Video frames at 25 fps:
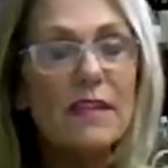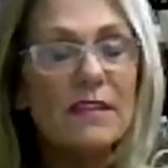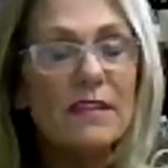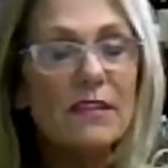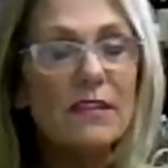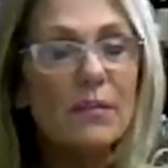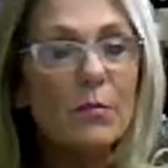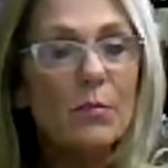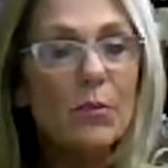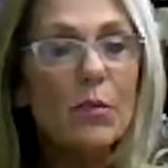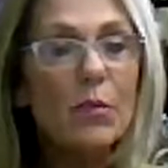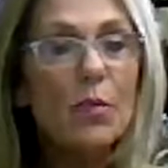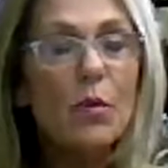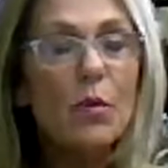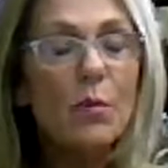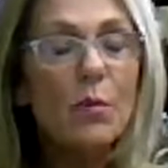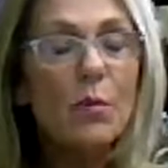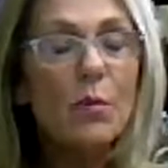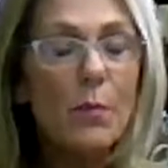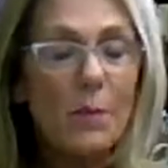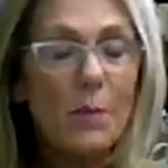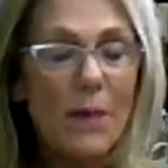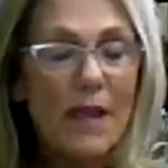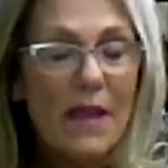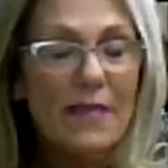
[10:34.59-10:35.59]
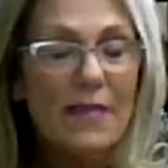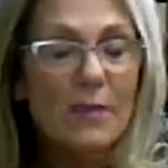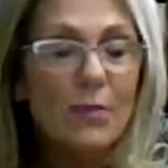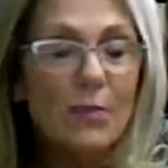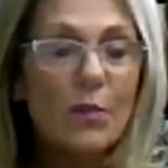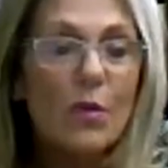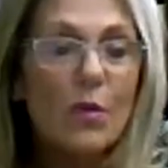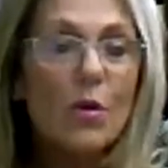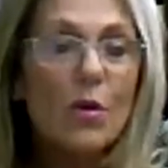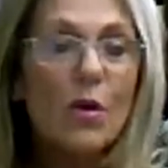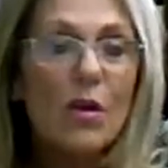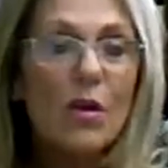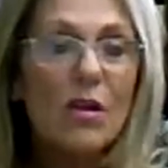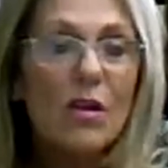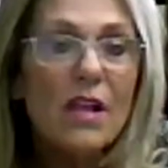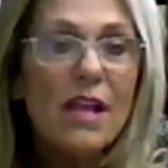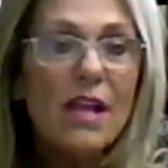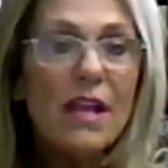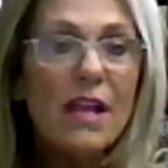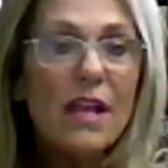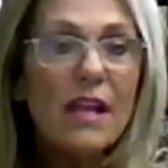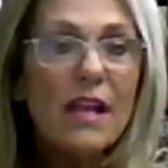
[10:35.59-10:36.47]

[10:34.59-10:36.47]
in the pool by the pool,